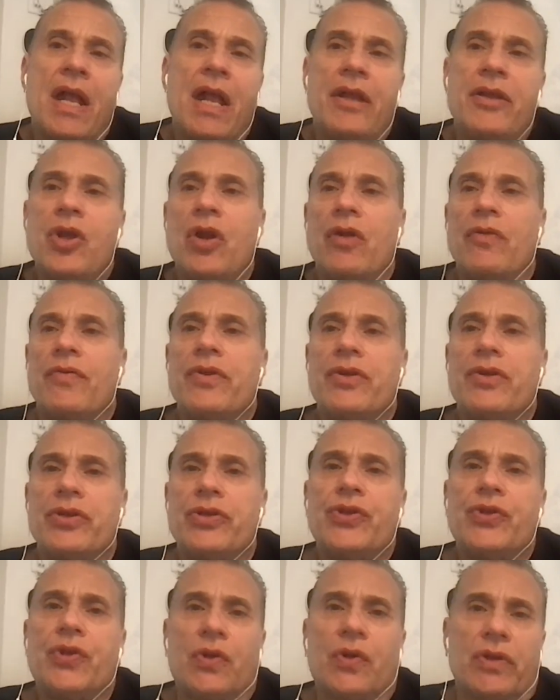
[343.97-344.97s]

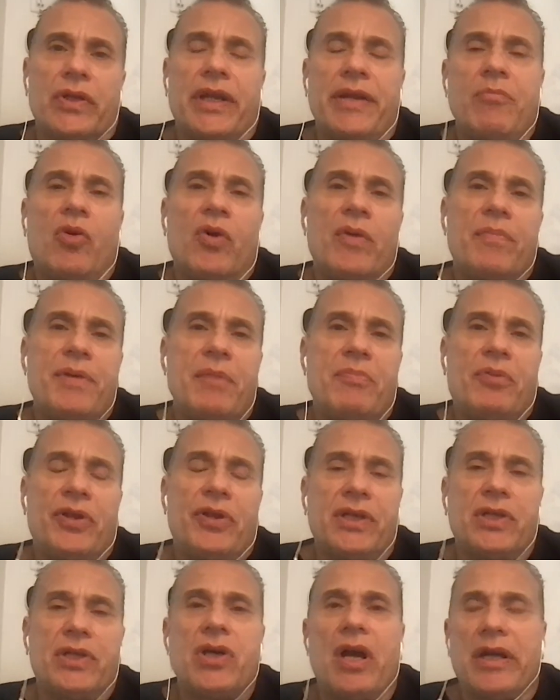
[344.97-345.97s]
There's certainly more people
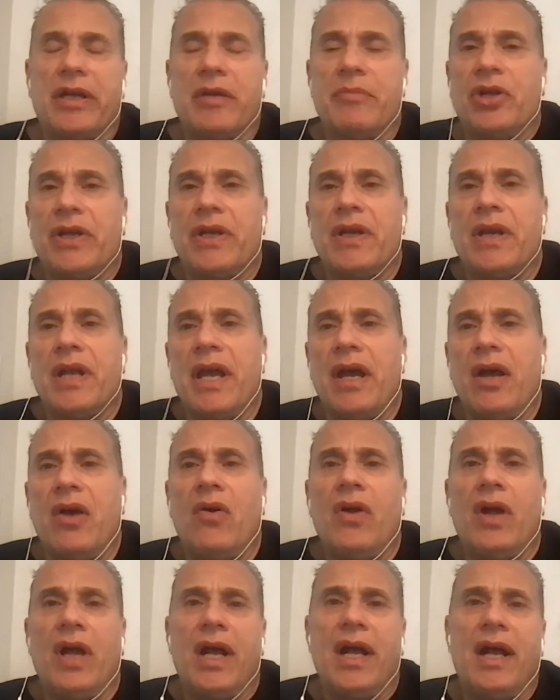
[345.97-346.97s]
that talk about it
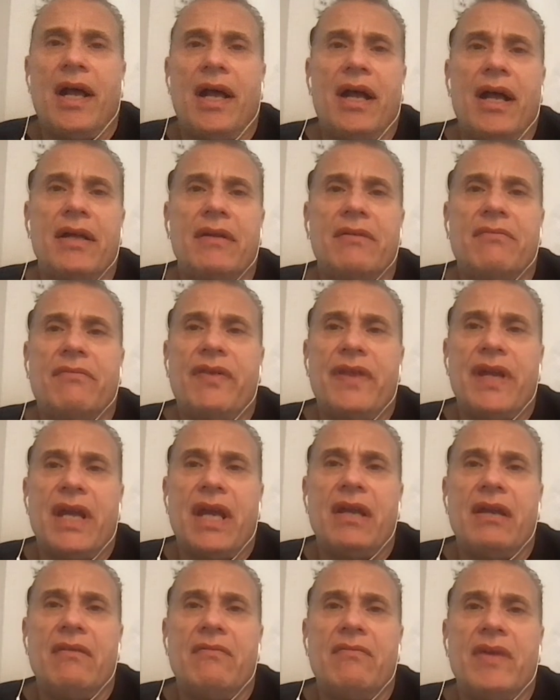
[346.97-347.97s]
now
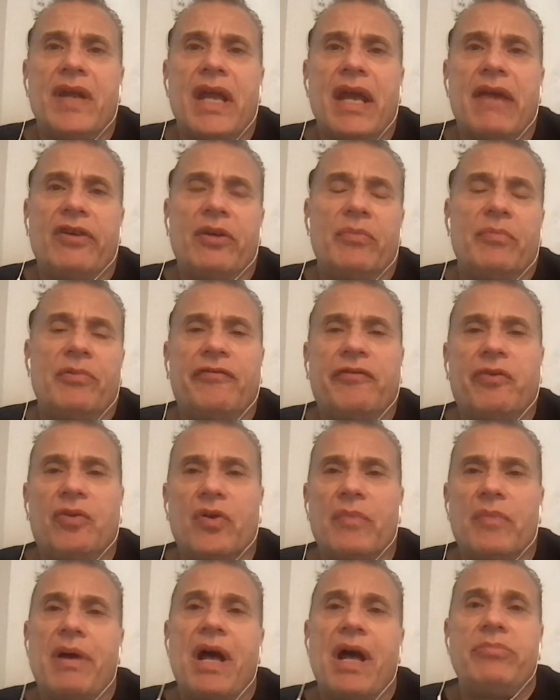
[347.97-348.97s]
than ever
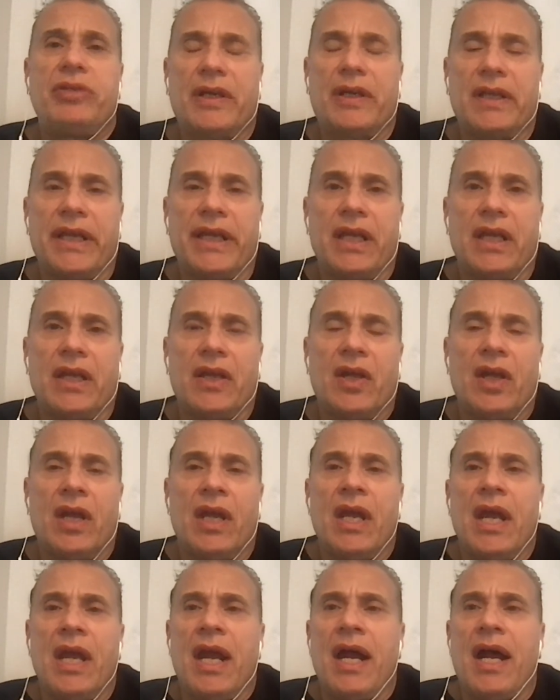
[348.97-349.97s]
before publicly.
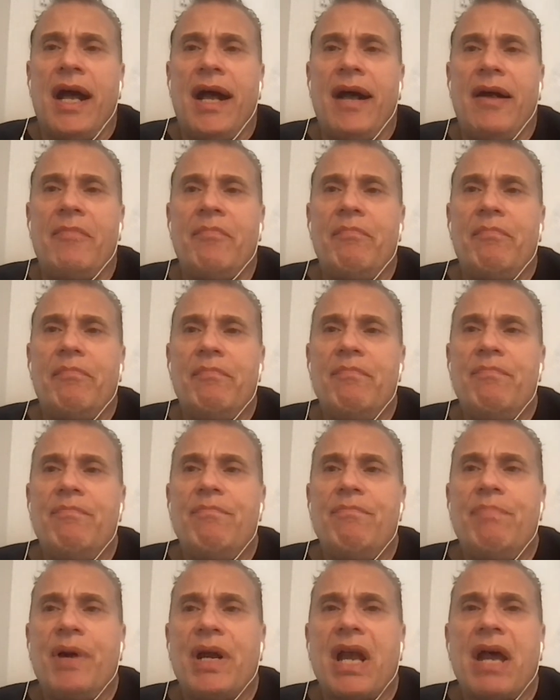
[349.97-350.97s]
Uh,
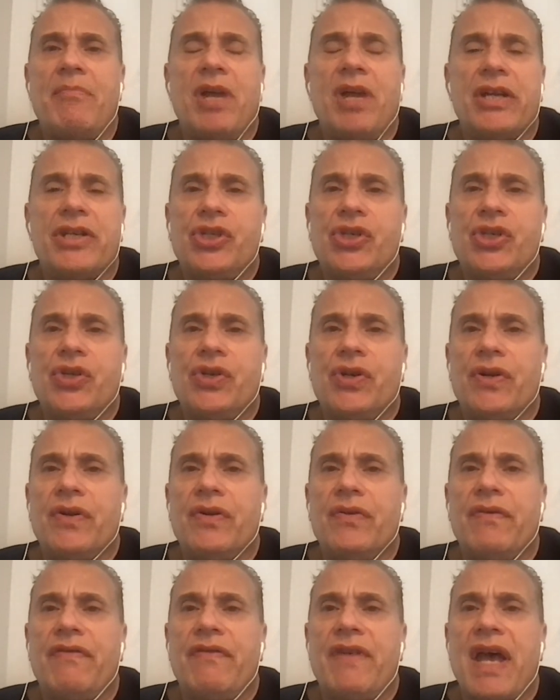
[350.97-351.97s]
but I'm not
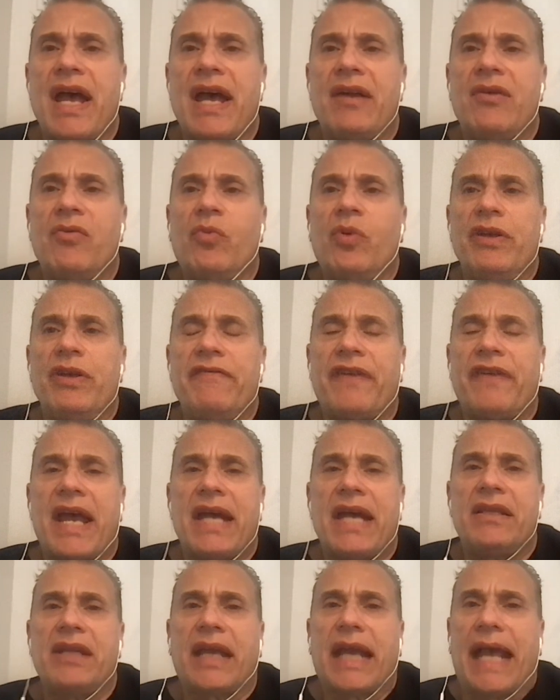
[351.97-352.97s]
sure that we've
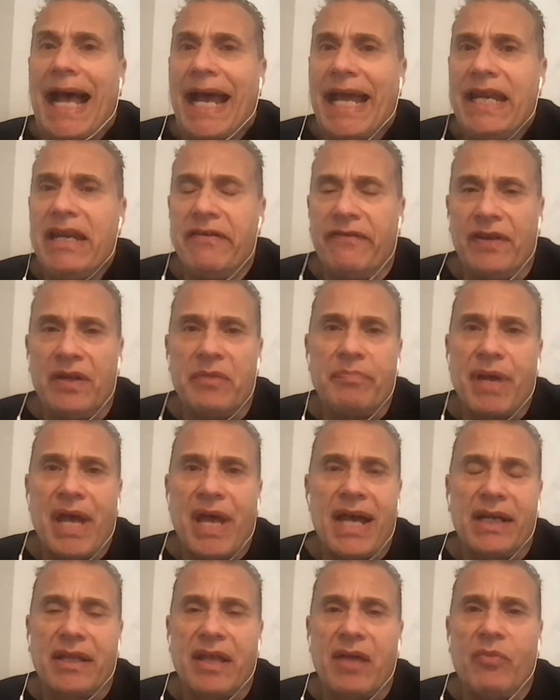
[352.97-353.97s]
had the kind of
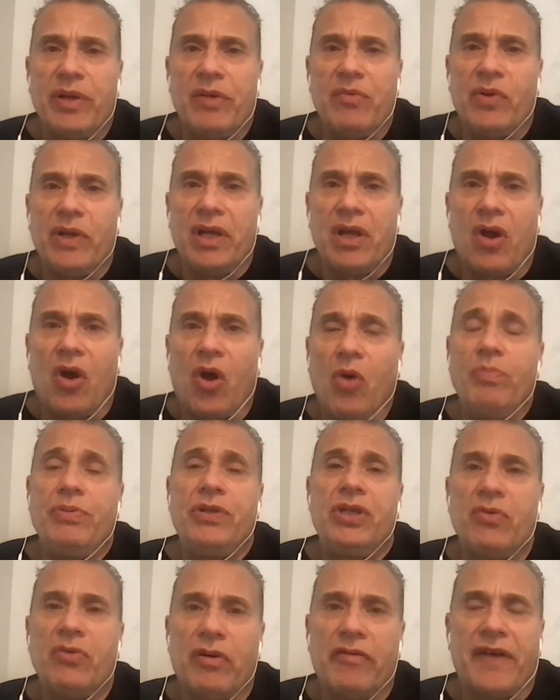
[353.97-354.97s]
impact that we would hope
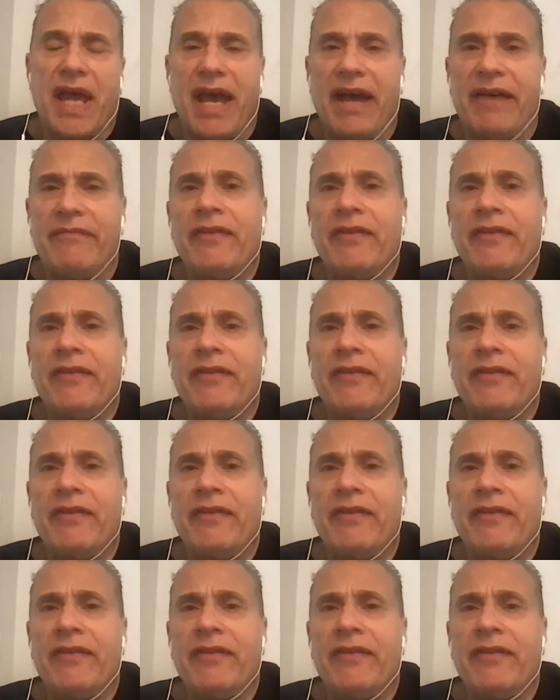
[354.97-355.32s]
to have had.